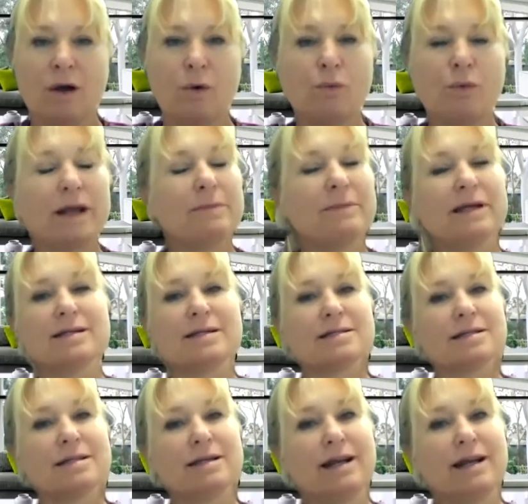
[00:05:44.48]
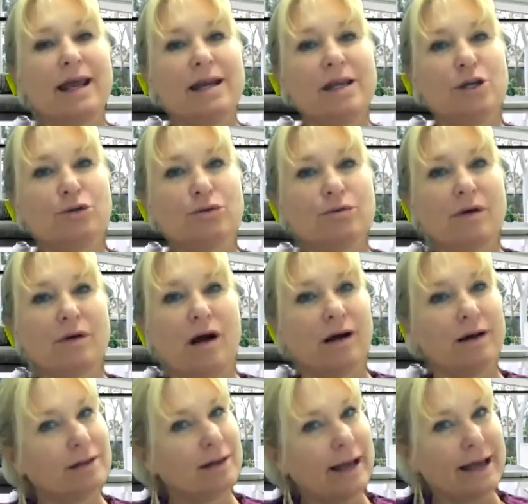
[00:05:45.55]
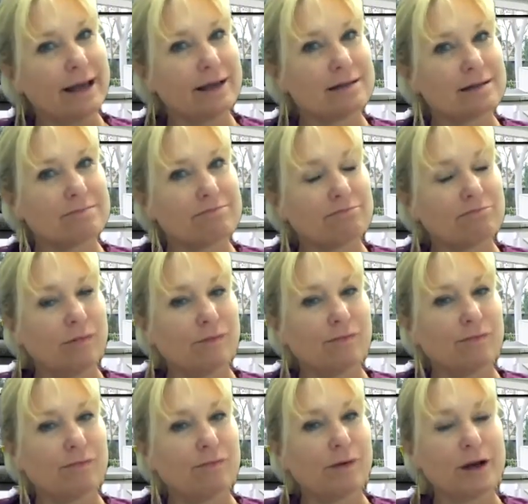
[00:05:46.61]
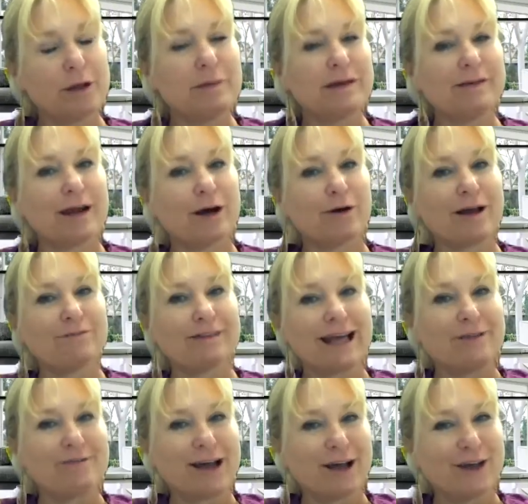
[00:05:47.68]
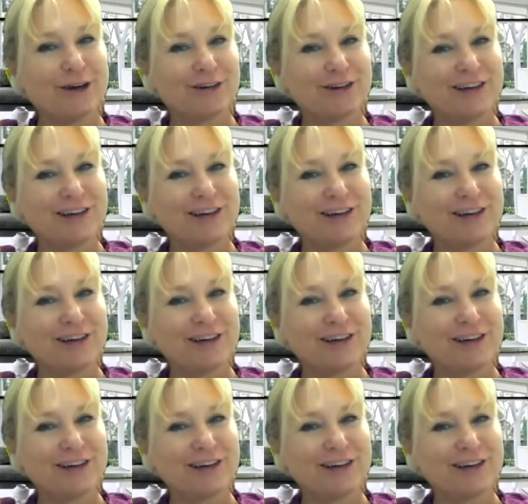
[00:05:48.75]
Wait a minute, doesn't an ADU on land? What do you mean they don't have land value?